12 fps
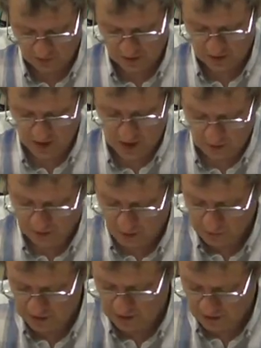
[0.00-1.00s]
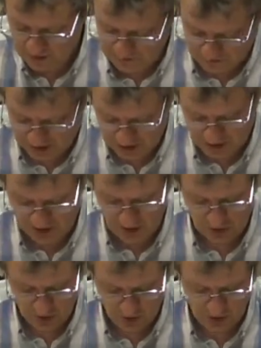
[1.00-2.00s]
about. But I will at least
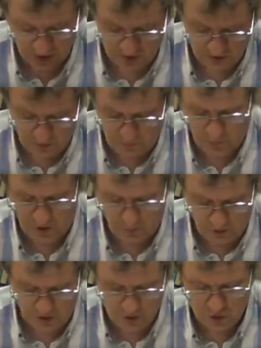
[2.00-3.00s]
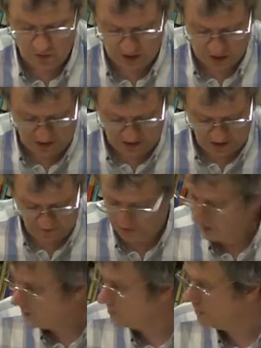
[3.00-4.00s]
continue to the point where I do actually cover
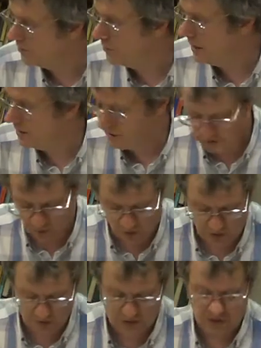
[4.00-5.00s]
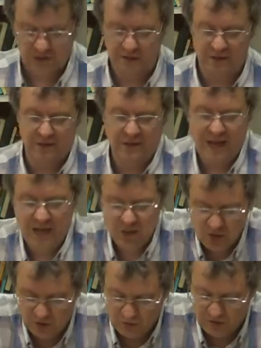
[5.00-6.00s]
that stuff about inequality that
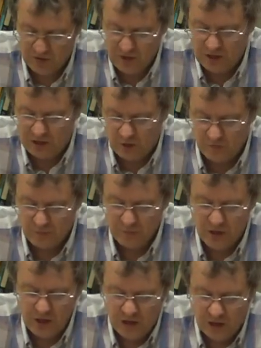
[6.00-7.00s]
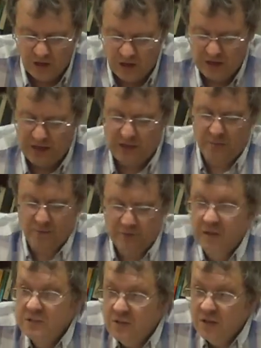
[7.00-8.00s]
Angela was thinking of. Now,
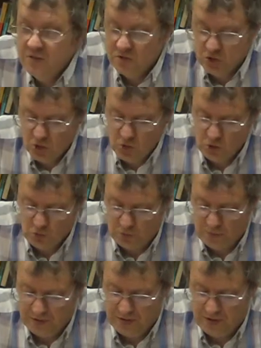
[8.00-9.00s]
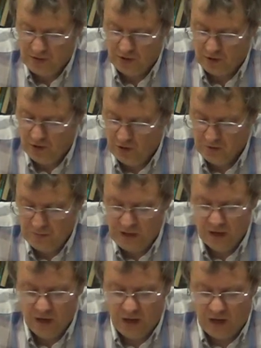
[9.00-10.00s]
there's institutional political
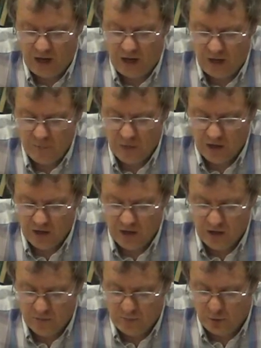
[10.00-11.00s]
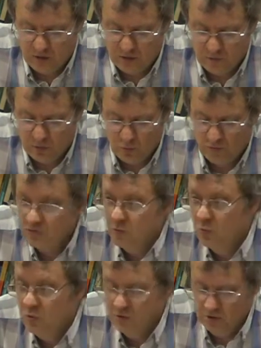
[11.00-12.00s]
economy, a body of thoughts
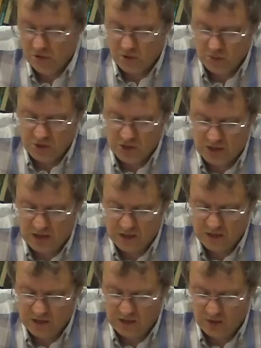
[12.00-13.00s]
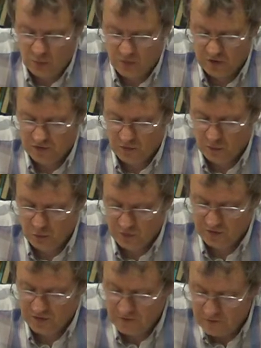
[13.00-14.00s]
that originated in the works of
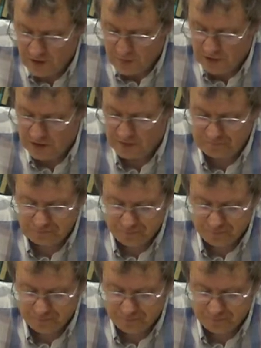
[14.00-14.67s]
Thorstein Veblen.